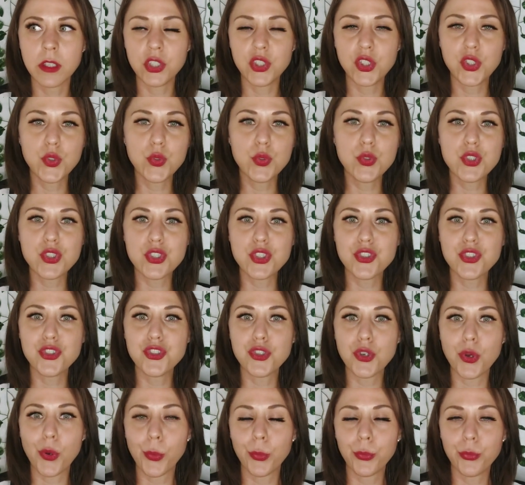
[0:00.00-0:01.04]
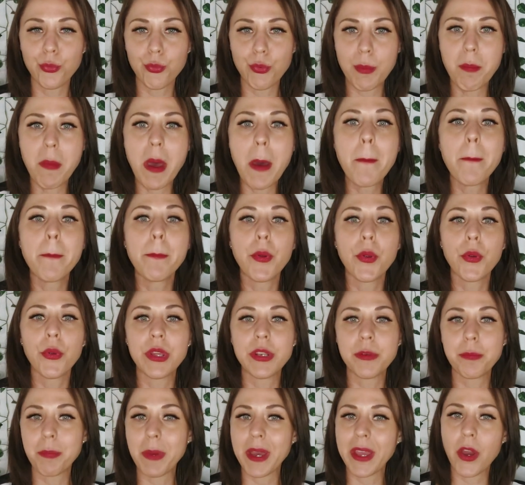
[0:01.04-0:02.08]
you just don't remember
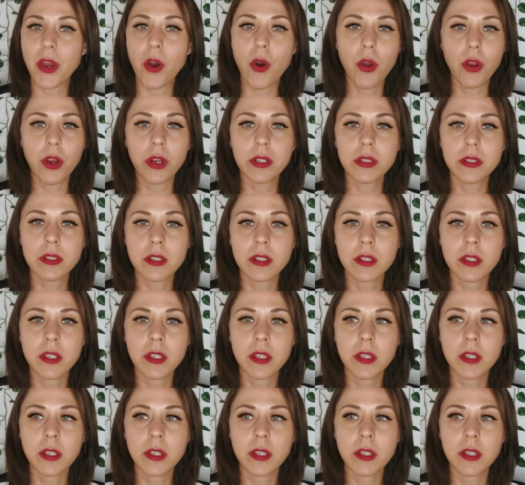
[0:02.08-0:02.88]
it by heart.